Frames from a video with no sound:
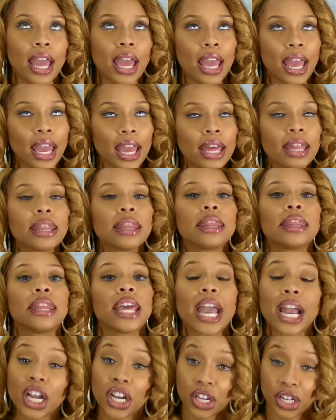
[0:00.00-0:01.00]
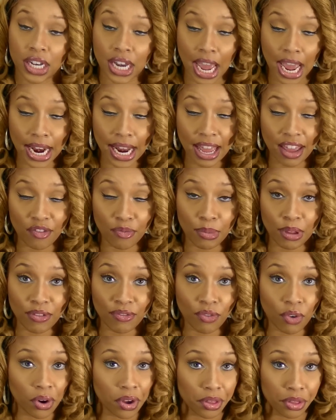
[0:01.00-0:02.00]
And that could not have
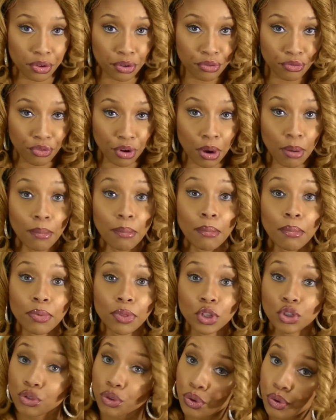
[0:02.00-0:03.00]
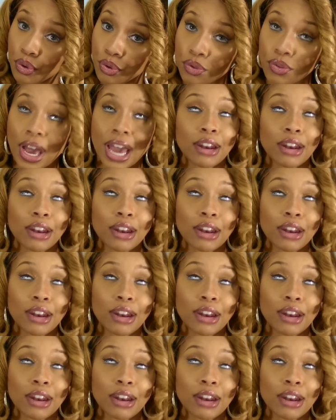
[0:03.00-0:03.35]
been farther from the truth.